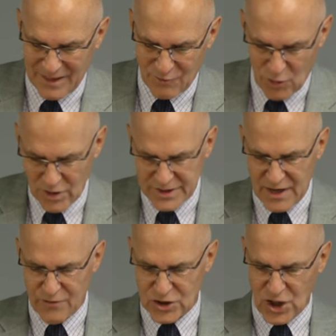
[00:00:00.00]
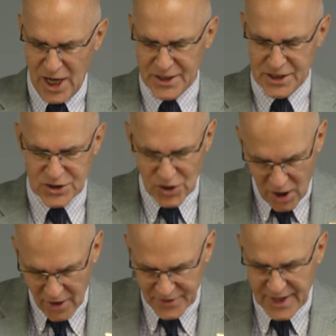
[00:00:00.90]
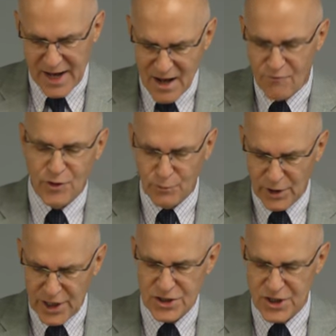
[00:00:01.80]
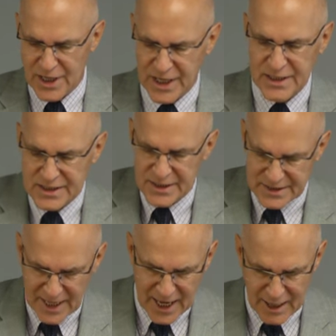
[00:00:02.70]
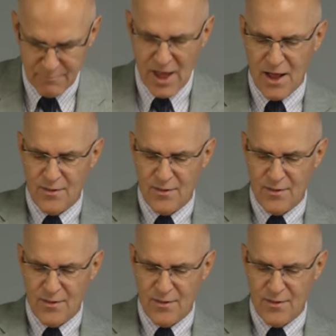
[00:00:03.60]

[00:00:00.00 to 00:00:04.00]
Of course, if a child is taught that every religion is the same,